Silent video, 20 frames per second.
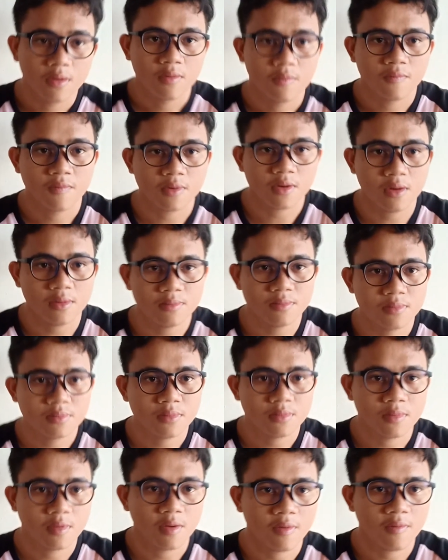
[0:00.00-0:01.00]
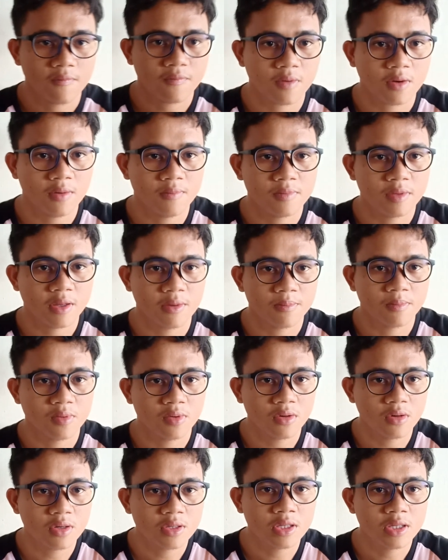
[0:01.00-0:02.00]

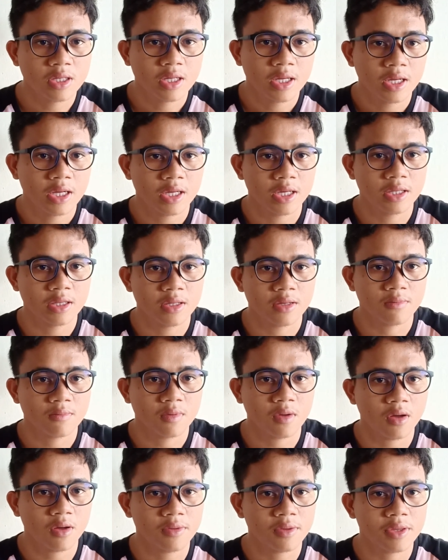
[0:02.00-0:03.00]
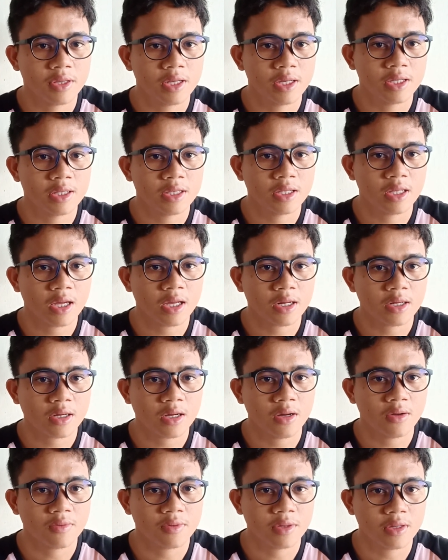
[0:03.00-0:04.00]
balloon in the blown cylinder
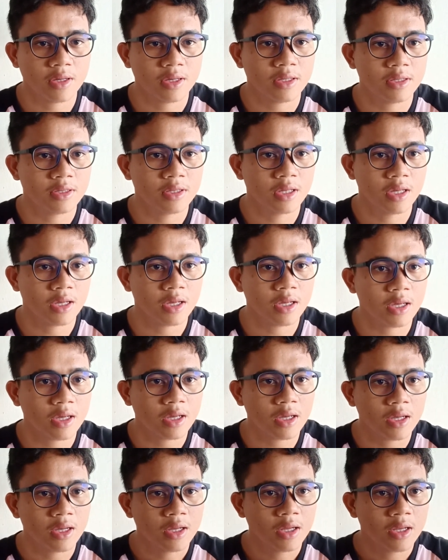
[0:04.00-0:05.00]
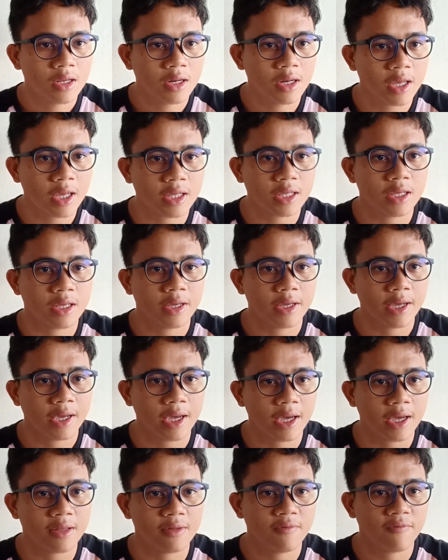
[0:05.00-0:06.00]
causes the
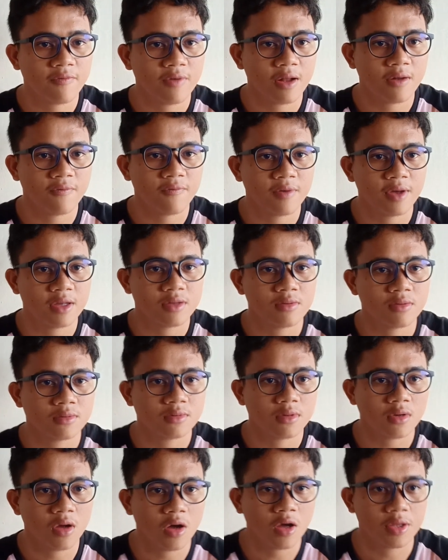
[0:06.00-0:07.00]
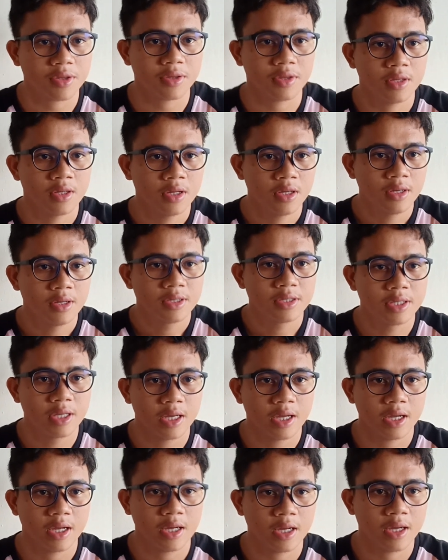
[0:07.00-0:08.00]
right-hand valve to close.
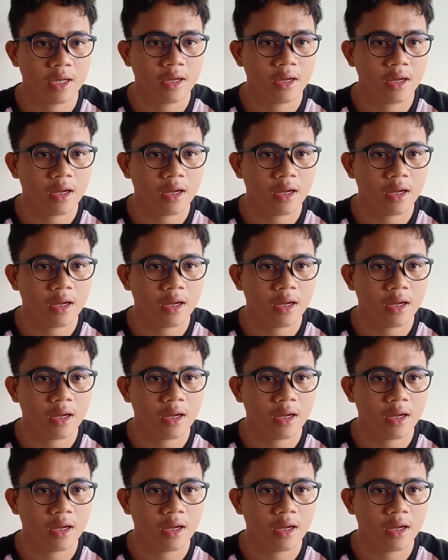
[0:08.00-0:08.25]
The